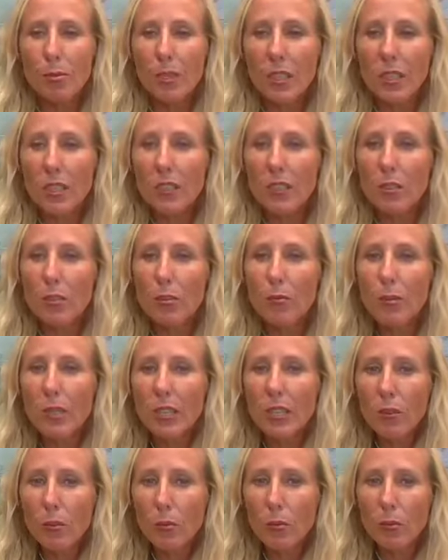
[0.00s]
a little
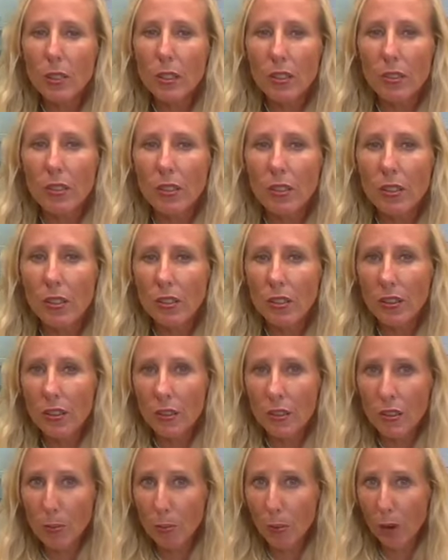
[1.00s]
bit with
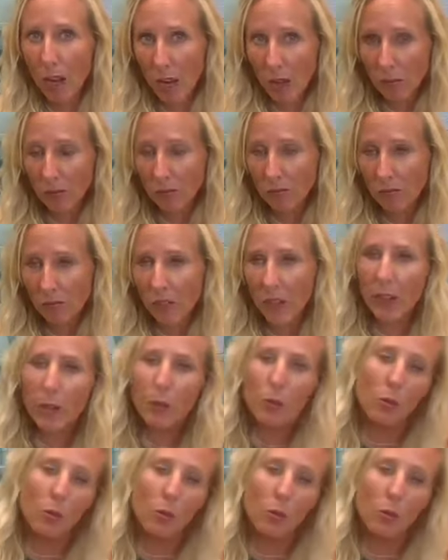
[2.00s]
the brown, and we'll